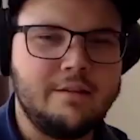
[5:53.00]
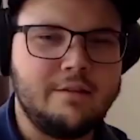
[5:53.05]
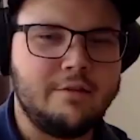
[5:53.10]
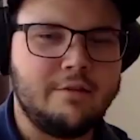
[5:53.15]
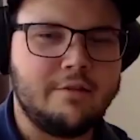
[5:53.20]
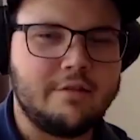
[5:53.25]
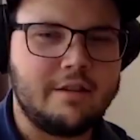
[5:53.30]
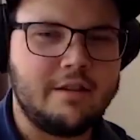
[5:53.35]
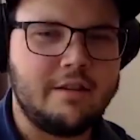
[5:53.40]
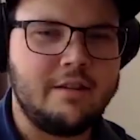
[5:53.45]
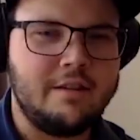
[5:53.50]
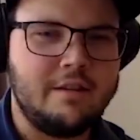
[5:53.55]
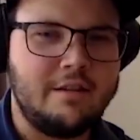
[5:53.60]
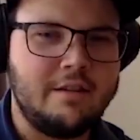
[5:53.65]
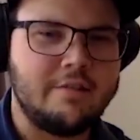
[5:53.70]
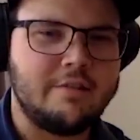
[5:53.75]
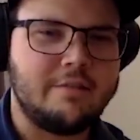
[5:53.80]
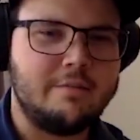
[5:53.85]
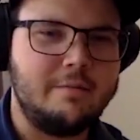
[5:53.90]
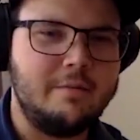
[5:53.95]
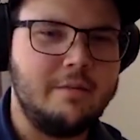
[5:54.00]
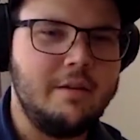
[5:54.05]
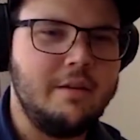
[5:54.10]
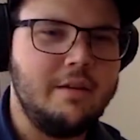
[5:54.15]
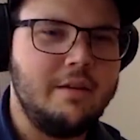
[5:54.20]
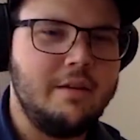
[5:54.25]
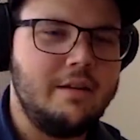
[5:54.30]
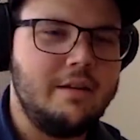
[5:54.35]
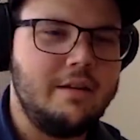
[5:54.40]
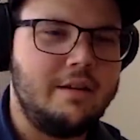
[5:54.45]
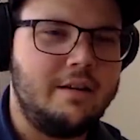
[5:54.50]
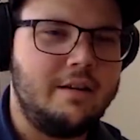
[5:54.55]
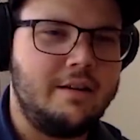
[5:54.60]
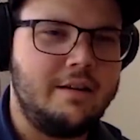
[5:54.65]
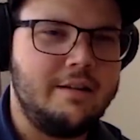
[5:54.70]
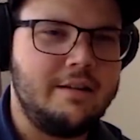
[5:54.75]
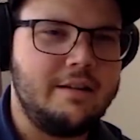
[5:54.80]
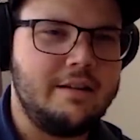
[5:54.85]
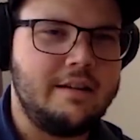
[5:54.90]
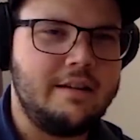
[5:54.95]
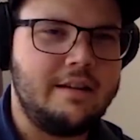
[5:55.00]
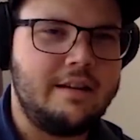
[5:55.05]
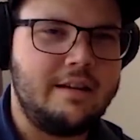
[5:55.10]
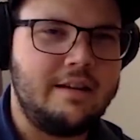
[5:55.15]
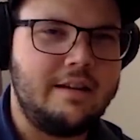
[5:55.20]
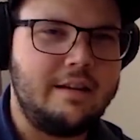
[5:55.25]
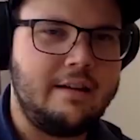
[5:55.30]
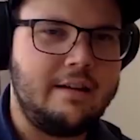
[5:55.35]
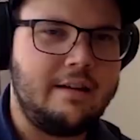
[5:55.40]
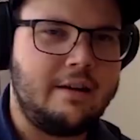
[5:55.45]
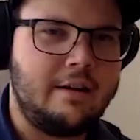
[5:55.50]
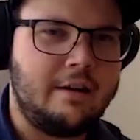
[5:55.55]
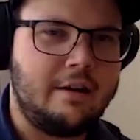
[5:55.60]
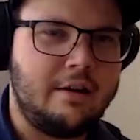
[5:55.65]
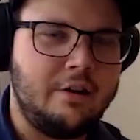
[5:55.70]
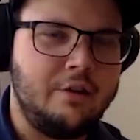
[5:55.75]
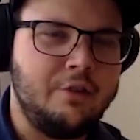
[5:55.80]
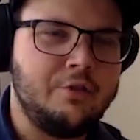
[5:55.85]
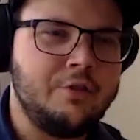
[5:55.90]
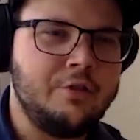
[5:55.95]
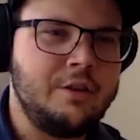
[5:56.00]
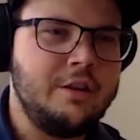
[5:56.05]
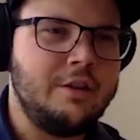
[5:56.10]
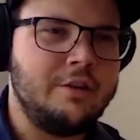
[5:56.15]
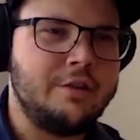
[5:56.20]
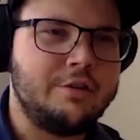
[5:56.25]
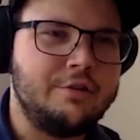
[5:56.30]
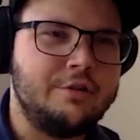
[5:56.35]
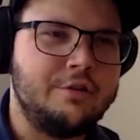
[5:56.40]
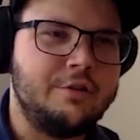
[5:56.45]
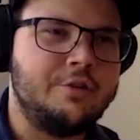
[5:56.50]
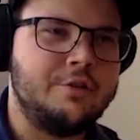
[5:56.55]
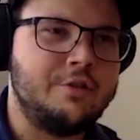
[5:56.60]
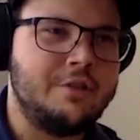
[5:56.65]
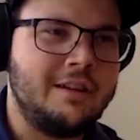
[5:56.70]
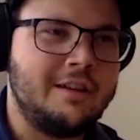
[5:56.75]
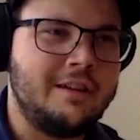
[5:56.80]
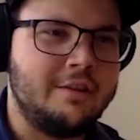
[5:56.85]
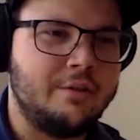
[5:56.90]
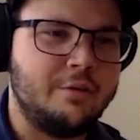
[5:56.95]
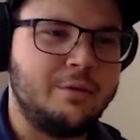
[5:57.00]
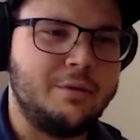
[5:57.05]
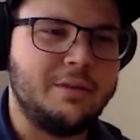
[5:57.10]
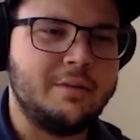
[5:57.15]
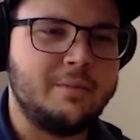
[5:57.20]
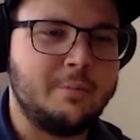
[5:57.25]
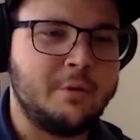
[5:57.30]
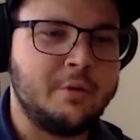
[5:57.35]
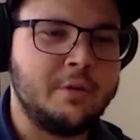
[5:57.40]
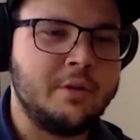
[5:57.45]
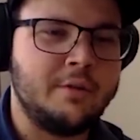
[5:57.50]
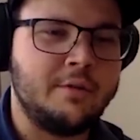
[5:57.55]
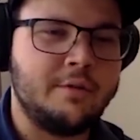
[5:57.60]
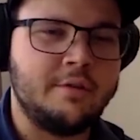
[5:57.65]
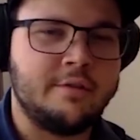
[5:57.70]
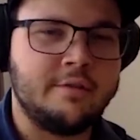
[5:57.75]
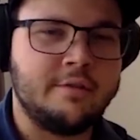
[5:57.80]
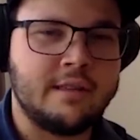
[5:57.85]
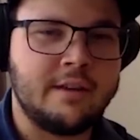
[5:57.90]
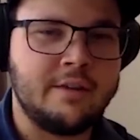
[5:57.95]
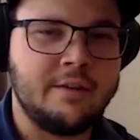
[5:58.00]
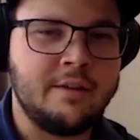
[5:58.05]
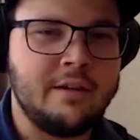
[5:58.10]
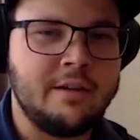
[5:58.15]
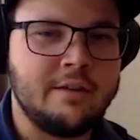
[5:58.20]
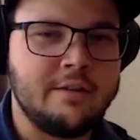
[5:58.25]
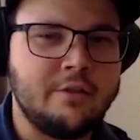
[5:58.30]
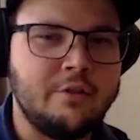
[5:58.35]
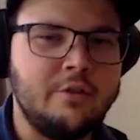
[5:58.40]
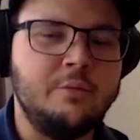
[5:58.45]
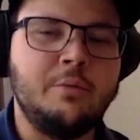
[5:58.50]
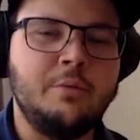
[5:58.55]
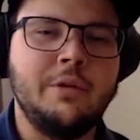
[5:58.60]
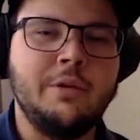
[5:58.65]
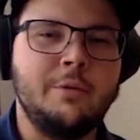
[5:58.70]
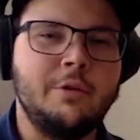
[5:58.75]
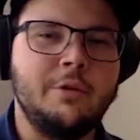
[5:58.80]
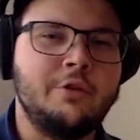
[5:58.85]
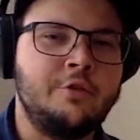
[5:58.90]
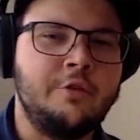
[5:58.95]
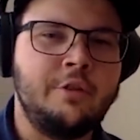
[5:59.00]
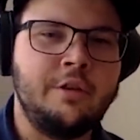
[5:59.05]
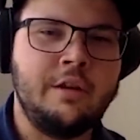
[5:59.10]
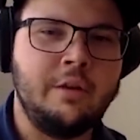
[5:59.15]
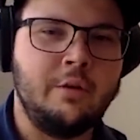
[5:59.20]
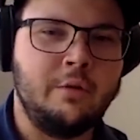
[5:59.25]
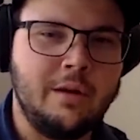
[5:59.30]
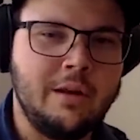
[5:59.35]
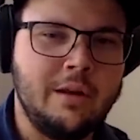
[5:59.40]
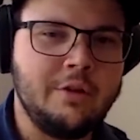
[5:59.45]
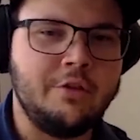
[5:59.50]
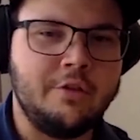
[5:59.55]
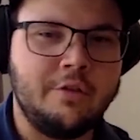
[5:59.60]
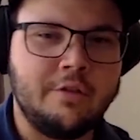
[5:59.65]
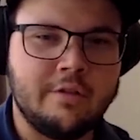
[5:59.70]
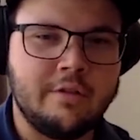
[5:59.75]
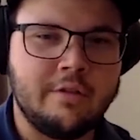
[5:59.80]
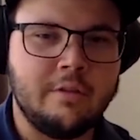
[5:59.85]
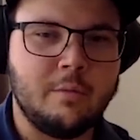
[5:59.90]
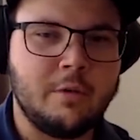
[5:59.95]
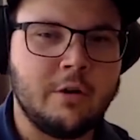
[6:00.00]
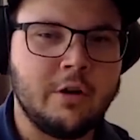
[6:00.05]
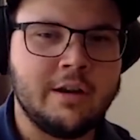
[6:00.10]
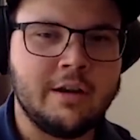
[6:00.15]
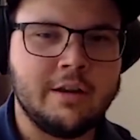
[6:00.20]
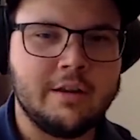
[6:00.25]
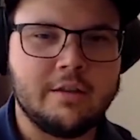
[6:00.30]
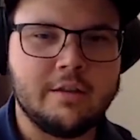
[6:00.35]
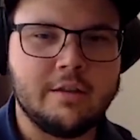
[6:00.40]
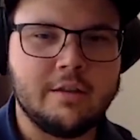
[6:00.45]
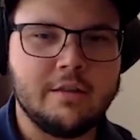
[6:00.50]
it's your style. Awesome. Uh, are you trading also the trends with support and resistance areas, or are you pretty much trading ranges in the market?